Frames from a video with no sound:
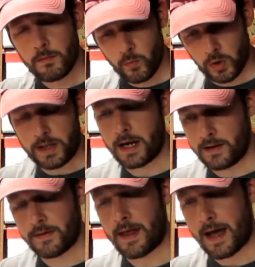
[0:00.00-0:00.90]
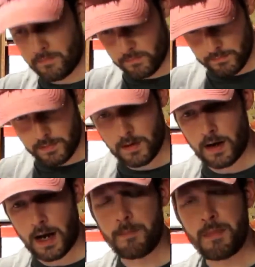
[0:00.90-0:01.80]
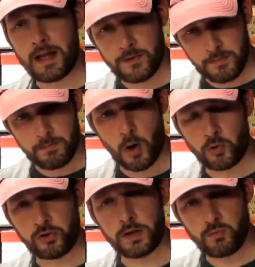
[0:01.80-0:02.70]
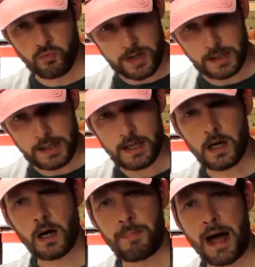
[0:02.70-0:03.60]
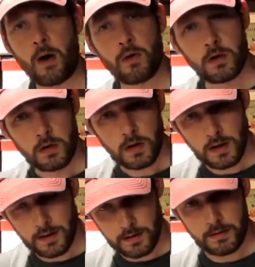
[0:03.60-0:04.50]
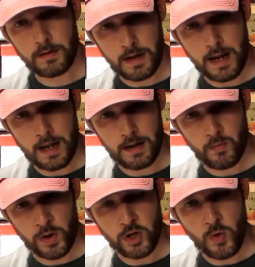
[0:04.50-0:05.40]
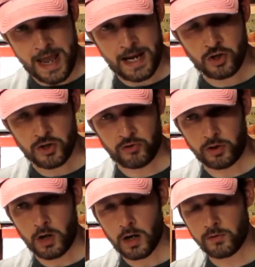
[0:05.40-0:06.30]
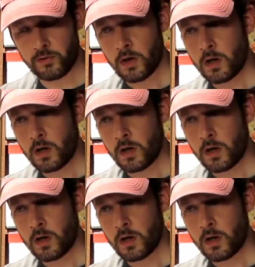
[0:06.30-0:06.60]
we'll get into that. I meant mostly really about when you age the cigars.